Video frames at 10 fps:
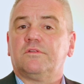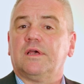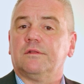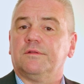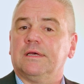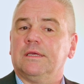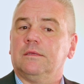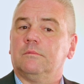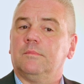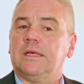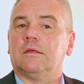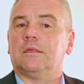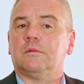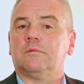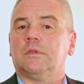day-to-day
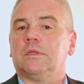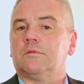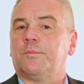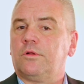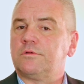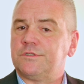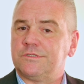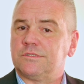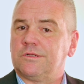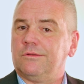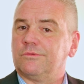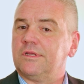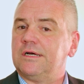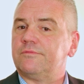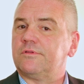matter, the politicians that I
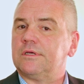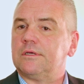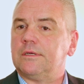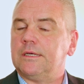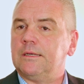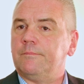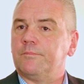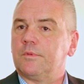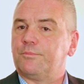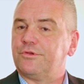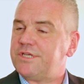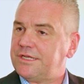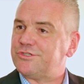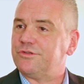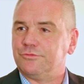looked after,
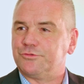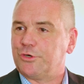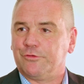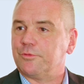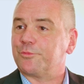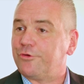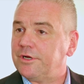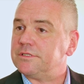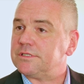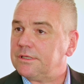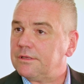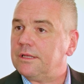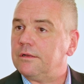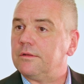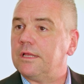protection drove them crazy,
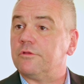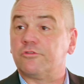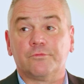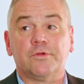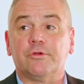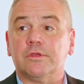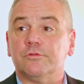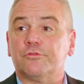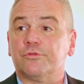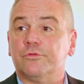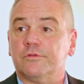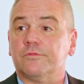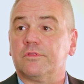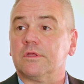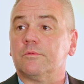and it's a very
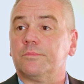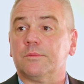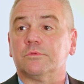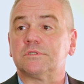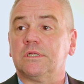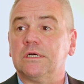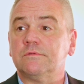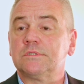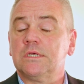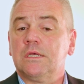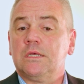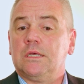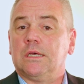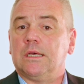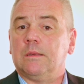intrusive thing on people's lives.
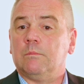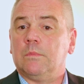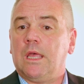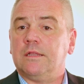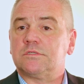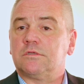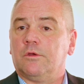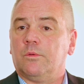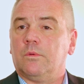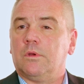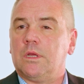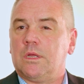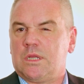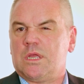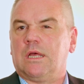And so,
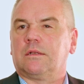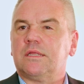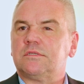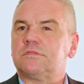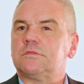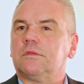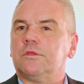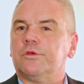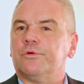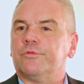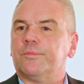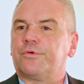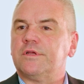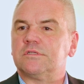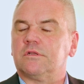unless you're the
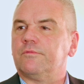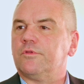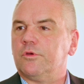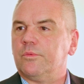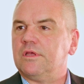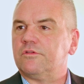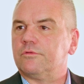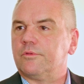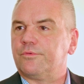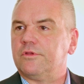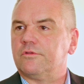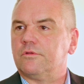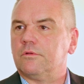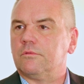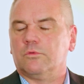president of the US or the
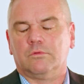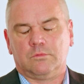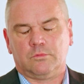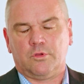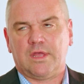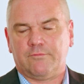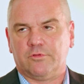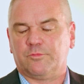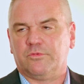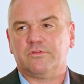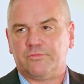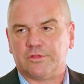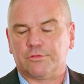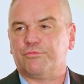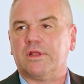president, or you have a
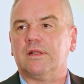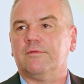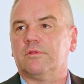specific threat